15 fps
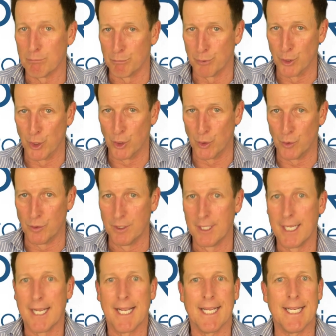blue,
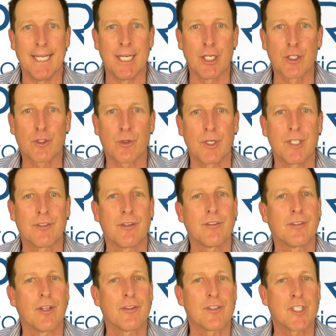
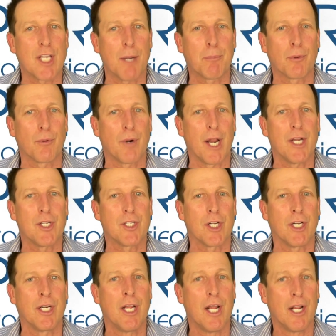increases its
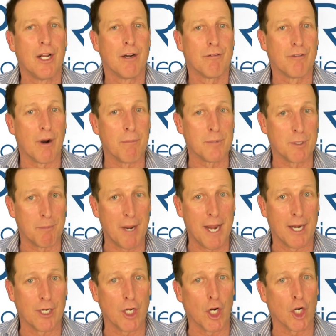separation from
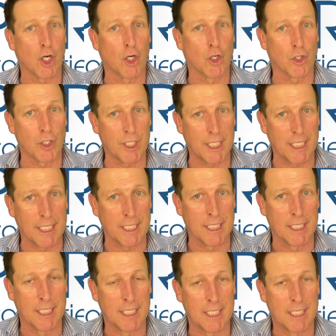demand, green.